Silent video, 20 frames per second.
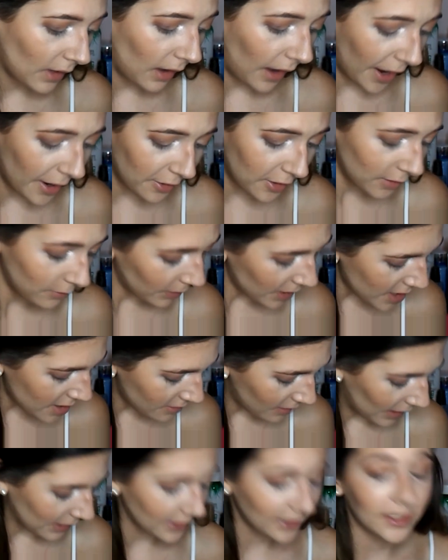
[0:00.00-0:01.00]
don't know what you
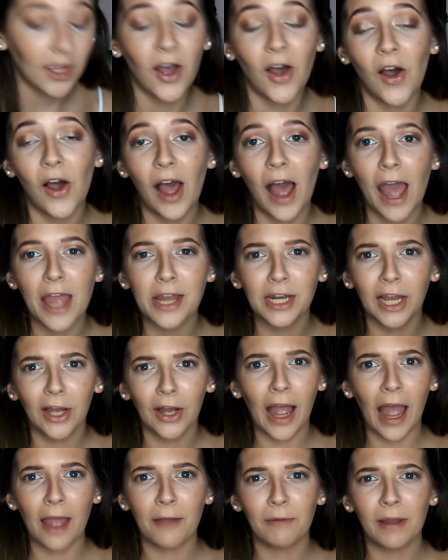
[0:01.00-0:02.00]
last saw. I know
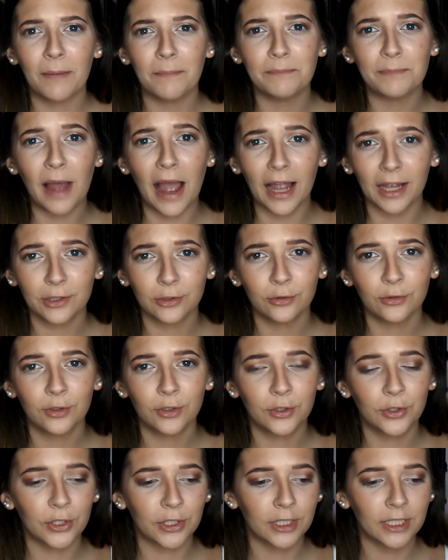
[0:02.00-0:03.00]
I went back through
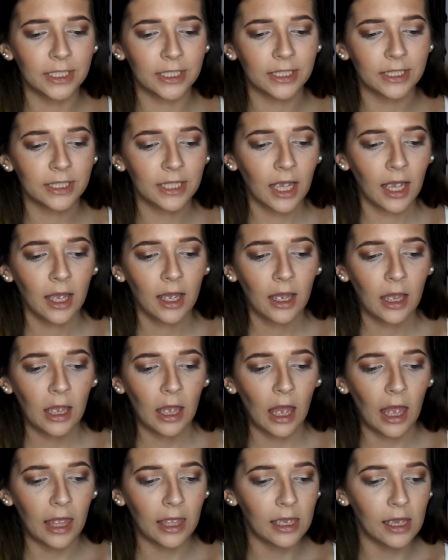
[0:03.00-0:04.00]
the crease
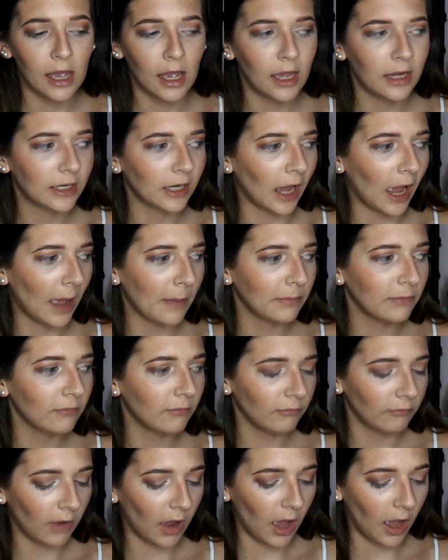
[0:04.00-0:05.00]
and I'm
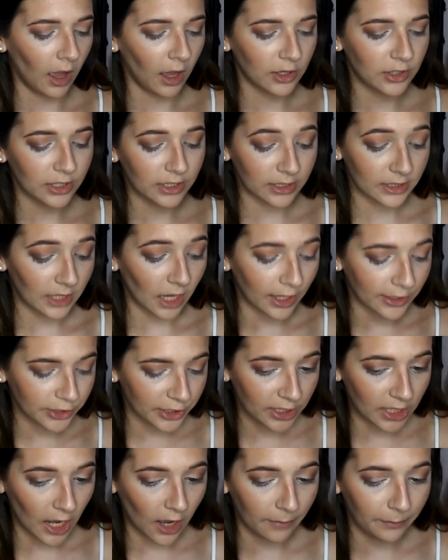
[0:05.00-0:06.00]
just
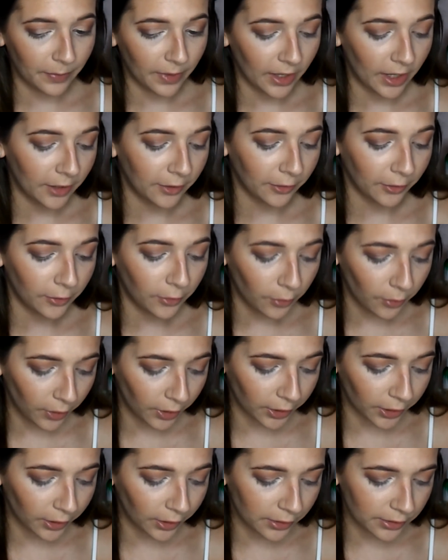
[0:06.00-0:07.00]
touching up the inner
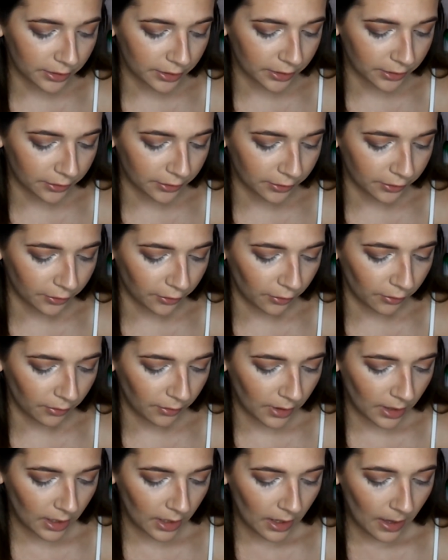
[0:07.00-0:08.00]
corner to
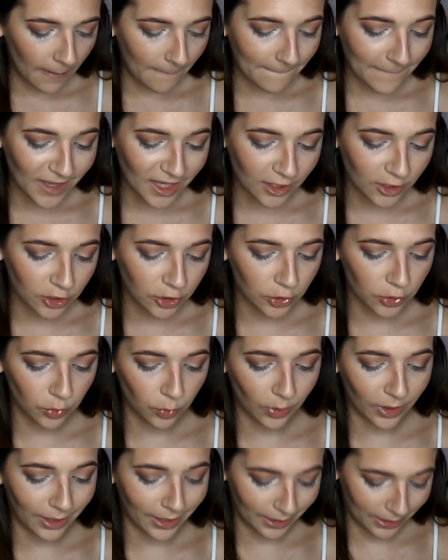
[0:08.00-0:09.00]
make
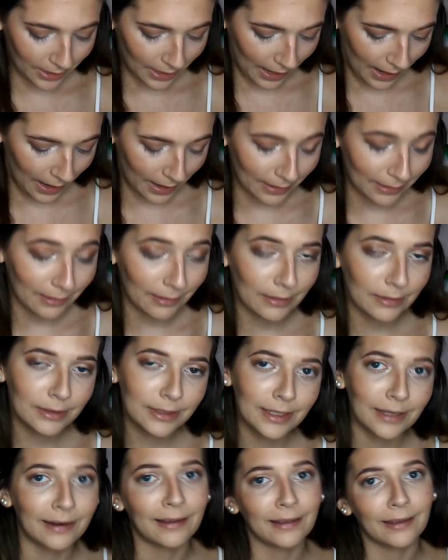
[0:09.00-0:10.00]
sure that it
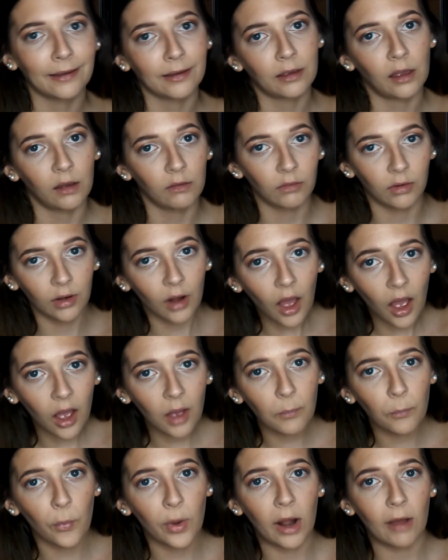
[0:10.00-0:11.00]
didn't get covered
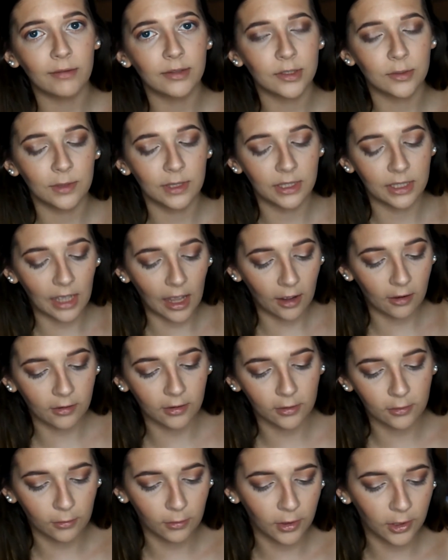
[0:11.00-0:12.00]
up when I was doing the
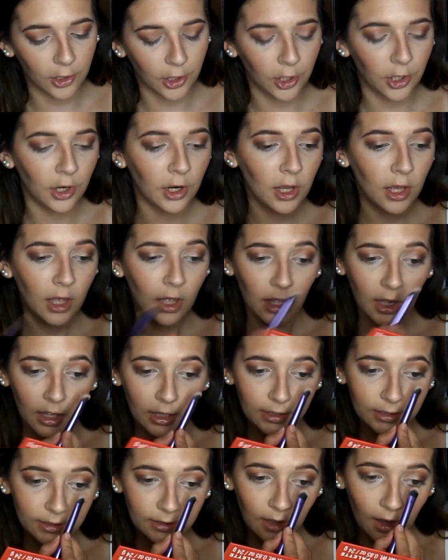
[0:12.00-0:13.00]
outer corner.
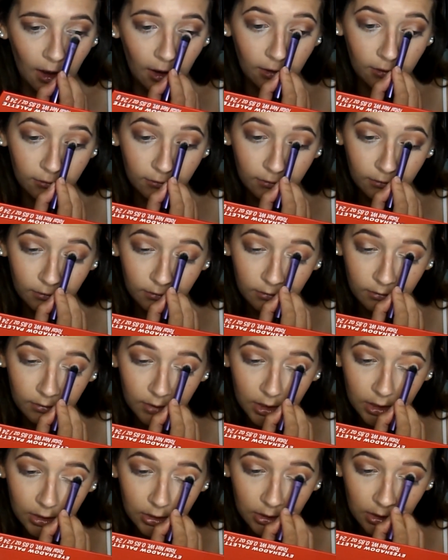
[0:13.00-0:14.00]
So
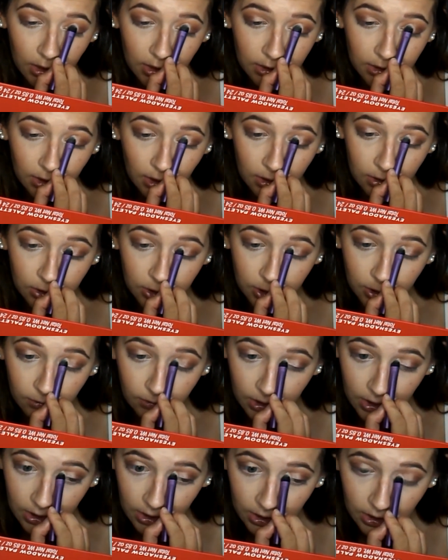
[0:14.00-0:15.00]
just
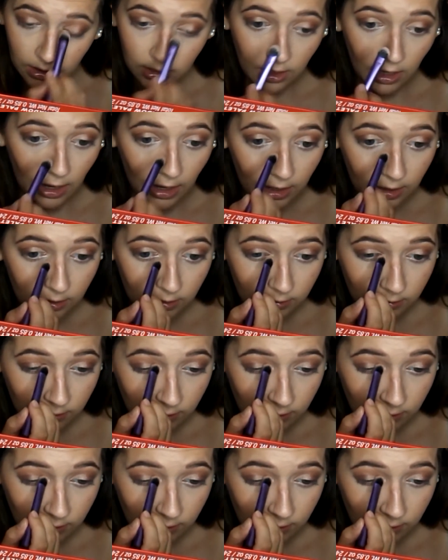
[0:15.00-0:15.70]
doing that.